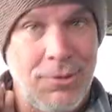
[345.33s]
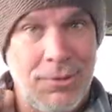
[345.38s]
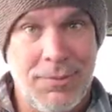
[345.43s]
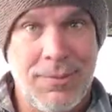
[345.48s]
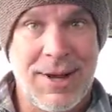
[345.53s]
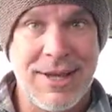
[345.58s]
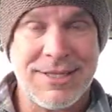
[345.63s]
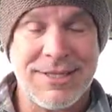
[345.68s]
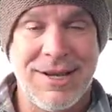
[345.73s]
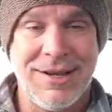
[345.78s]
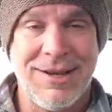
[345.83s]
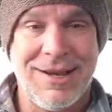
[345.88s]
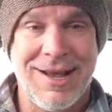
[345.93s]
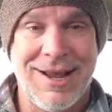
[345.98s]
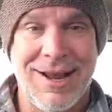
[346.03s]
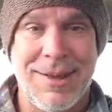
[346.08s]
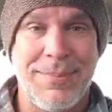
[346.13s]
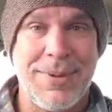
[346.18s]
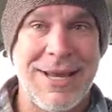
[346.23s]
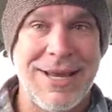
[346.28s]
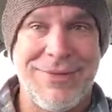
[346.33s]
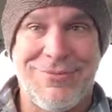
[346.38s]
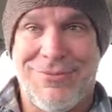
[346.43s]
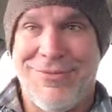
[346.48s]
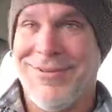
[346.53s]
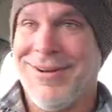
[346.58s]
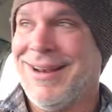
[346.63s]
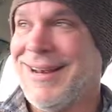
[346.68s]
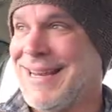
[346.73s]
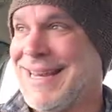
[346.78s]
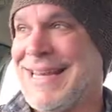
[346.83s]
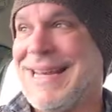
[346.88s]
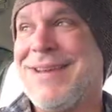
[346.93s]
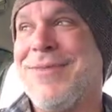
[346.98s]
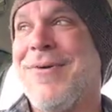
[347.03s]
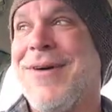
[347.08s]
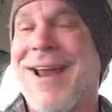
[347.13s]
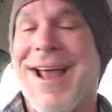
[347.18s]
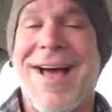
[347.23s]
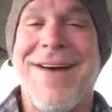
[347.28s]
When my son got up,
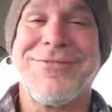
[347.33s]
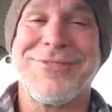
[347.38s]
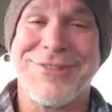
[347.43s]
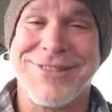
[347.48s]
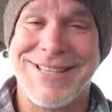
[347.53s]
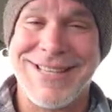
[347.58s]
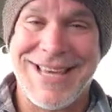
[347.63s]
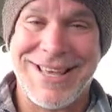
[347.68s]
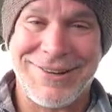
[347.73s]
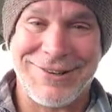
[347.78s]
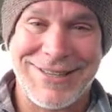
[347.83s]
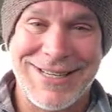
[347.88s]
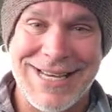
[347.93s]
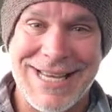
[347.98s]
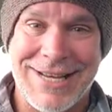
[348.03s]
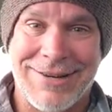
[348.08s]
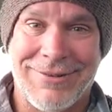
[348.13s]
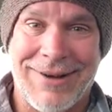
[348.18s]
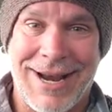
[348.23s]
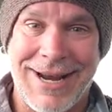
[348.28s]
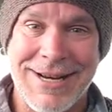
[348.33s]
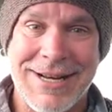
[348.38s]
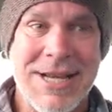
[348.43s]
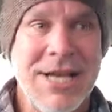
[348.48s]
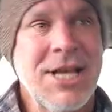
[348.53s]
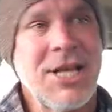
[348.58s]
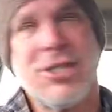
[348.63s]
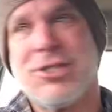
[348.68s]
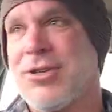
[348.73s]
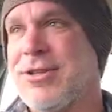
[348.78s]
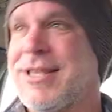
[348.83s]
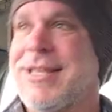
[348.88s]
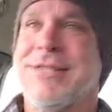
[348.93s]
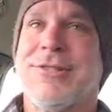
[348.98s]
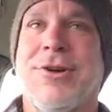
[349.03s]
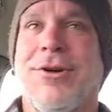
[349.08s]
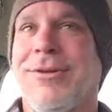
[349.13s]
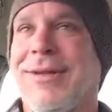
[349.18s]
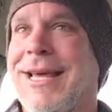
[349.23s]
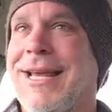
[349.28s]
he went after the other kid, right? So
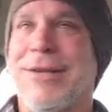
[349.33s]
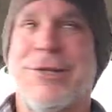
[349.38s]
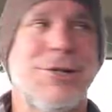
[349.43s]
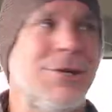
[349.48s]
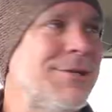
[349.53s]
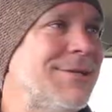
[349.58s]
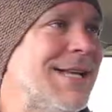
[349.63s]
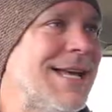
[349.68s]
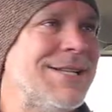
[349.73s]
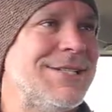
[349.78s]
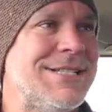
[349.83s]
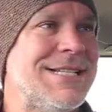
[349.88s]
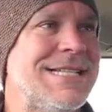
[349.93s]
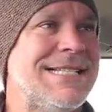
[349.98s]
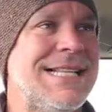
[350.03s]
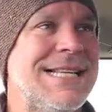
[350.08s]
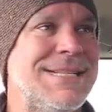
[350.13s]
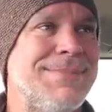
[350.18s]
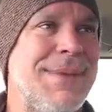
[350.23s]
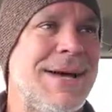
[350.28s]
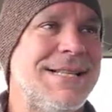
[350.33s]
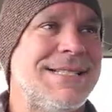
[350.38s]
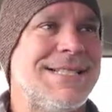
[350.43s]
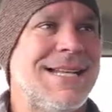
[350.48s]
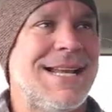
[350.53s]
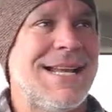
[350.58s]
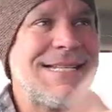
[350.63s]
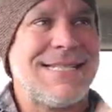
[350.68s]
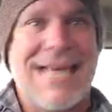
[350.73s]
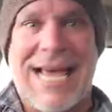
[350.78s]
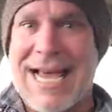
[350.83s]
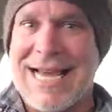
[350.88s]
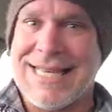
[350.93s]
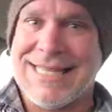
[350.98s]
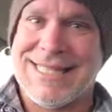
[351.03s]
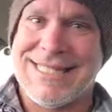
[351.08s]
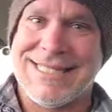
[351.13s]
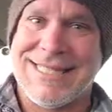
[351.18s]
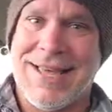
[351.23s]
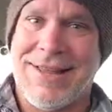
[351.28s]
this old lady turns on, she sees my son
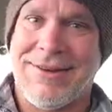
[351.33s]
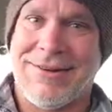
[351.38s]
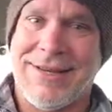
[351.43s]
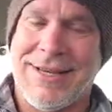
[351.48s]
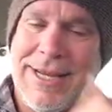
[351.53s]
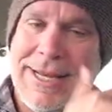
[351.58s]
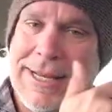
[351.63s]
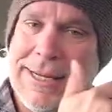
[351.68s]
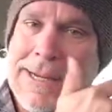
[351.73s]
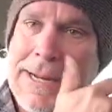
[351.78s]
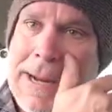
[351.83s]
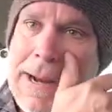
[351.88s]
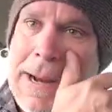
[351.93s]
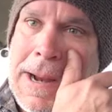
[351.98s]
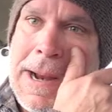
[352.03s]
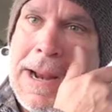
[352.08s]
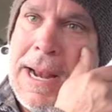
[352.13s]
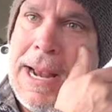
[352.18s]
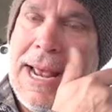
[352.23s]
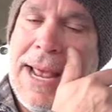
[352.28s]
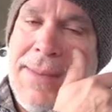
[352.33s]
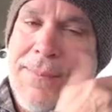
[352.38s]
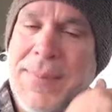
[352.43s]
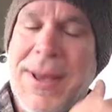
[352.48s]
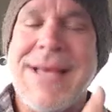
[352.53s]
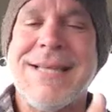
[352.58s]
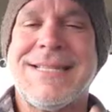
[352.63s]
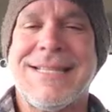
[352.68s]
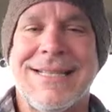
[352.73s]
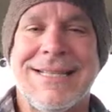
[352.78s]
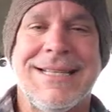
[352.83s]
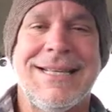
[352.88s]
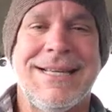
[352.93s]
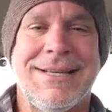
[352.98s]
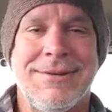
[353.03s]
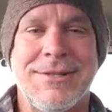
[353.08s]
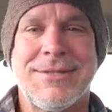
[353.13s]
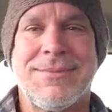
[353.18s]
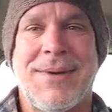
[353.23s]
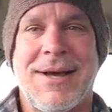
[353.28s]
attacking this other kid. And
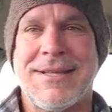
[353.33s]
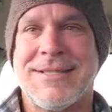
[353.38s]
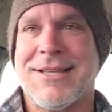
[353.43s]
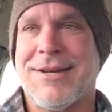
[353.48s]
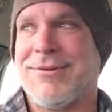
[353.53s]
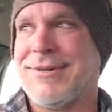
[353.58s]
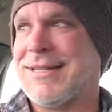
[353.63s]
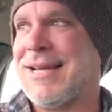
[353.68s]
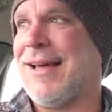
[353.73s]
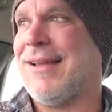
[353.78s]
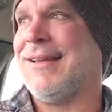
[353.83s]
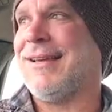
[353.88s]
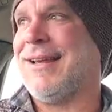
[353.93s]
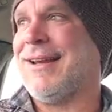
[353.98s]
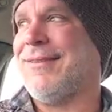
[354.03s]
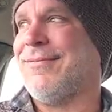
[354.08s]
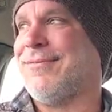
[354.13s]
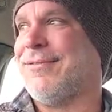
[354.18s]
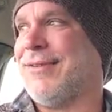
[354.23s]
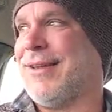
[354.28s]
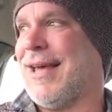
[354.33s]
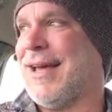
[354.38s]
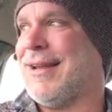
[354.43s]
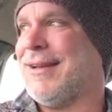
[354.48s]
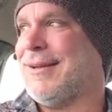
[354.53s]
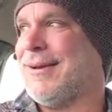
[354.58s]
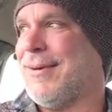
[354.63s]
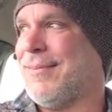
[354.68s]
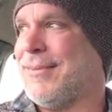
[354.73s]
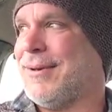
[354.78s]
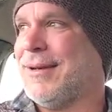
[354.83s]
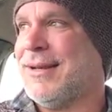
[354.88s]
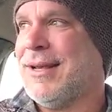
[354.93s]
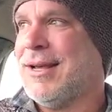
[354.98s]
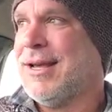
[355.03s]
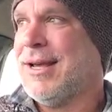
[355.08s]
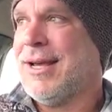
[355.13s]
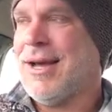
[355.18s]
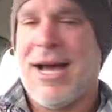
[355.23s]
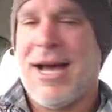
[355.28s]
basically, it was my son retaliating for that. I mean,
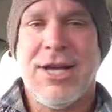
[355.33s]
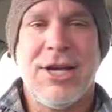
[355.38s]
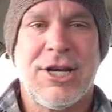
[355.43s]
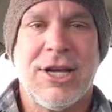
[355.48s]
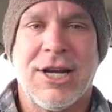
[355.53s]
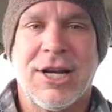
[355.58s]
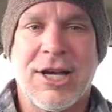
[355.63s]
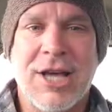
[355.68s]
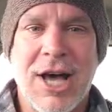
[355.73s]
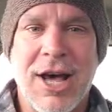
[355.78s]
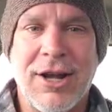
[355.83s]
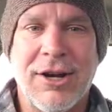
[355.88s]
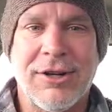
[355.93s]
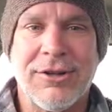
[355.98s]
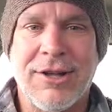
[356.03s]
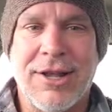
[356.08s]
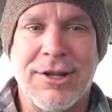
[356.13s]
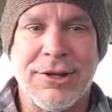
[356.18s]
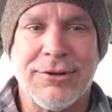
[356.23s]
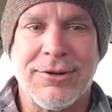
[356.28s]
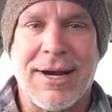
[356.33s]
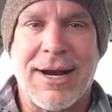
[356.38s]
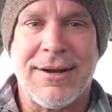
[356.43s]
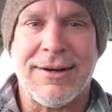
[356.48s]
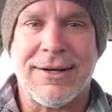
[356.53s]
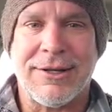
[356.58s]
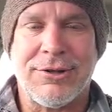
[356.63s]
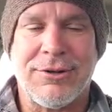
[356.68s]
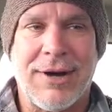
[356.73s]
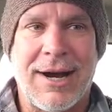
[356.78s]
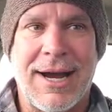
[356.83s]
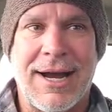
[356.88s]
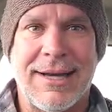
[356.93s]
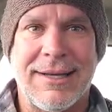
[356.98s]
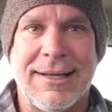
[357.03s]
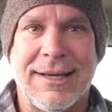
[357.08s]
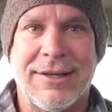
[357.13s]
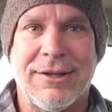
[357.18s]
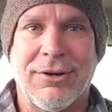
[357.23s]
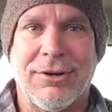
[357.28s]
he could have cuddled on the ground and
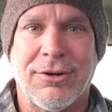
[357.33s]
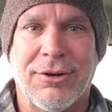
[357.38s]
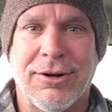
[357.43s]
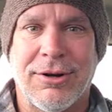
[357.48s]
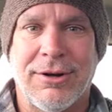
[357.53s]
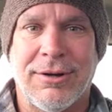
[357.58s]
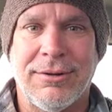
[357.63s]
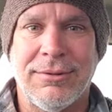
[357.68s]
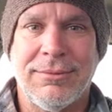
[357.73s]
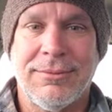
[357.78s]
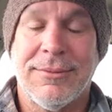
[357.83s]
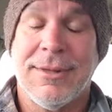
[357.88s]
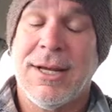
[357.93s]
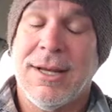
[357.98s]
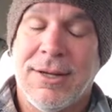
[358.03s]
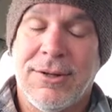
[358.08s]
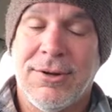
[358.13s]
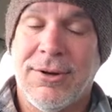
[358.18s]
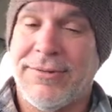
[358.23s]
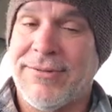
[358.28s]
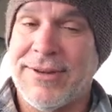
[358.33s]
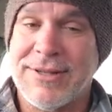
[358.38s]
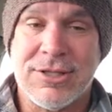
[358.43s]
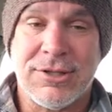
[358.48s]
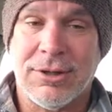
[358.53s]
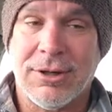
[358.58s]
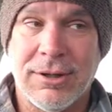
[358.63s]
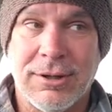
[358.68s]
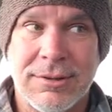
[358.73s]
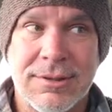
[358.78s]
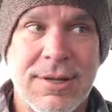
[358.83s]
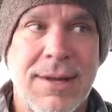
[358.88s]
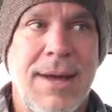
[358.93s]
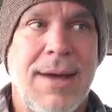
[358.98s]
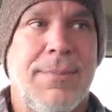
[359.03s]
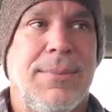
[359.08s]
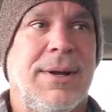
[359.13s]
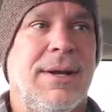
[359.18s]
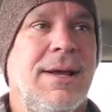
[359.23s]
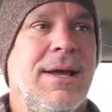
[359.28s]
cried like a little girl. No offense to girls.
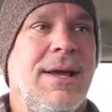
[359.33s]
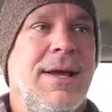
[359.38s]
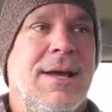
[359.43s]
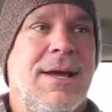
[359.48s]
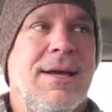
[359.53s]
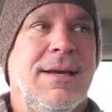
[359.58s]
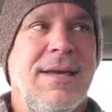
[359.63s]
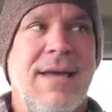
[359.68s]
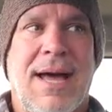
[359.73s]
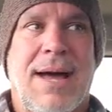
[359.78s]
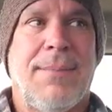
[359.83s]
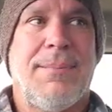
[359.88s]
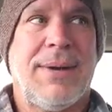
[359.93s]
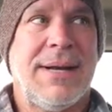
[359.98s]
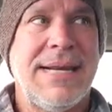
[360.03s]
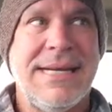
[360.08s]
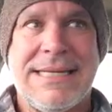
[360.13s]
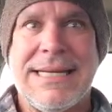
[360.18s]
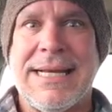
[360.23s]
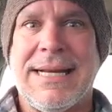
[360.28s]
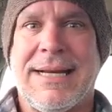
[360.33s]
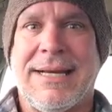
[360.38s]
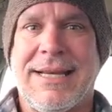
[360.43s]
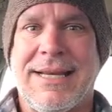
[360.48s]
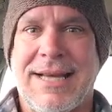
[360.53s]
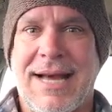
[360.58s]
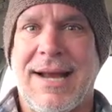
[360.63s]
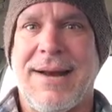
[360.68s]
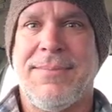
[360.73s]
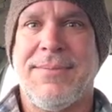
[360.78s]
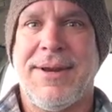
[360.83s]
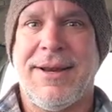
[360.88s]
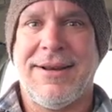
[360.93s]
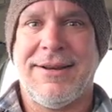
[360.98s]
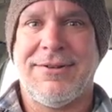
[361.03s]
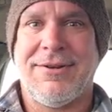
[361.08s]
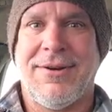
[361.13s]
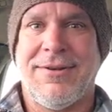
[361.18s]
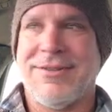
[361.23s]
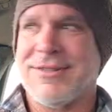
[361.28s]
But yeah, but he didn't. He got up
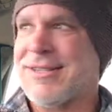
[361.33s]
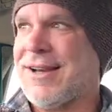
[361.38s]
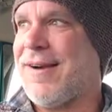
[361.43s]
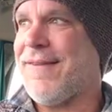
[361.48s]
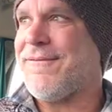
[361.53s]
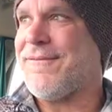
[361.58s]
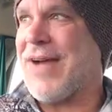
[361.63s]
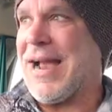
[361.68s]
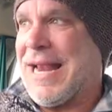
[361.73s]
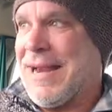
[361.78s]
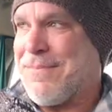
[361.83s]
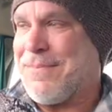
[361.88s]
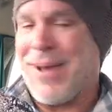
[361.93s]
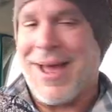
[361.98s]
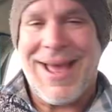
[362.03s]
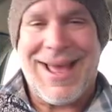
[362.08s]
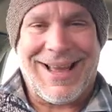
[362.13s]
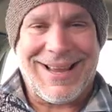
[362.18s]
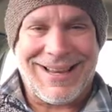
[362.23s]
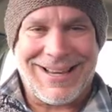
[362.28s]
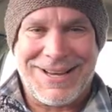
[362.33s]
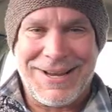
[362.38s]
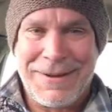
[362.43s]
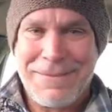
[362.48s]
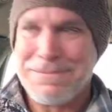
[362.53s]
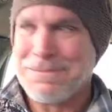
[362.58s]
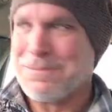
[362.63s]
and he started fighting back.